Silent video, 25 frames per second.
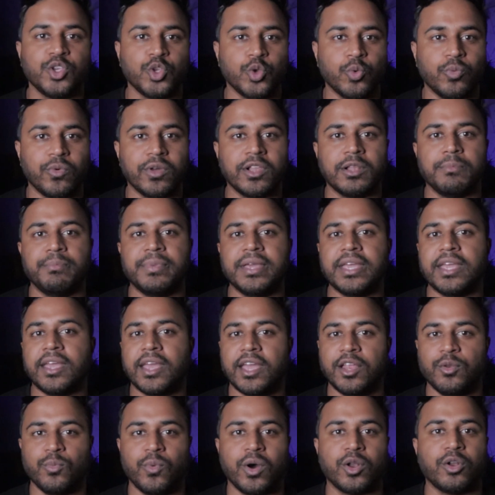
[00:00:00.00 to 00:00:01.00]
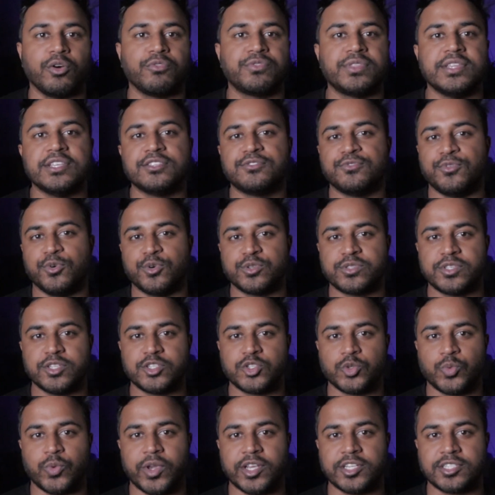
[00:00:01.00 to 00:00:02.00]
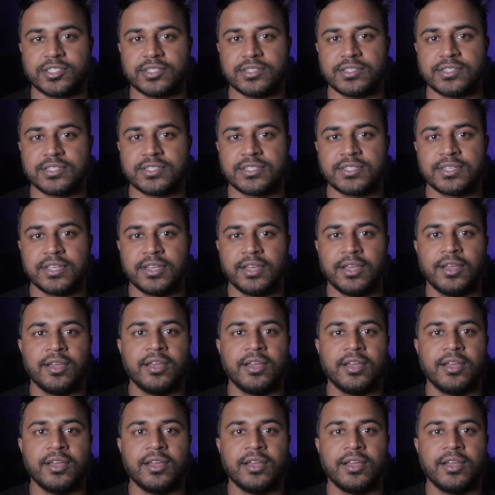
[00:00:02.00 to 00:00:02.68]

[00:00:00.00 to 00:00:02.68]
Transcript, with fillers: you will be in one of these four situations.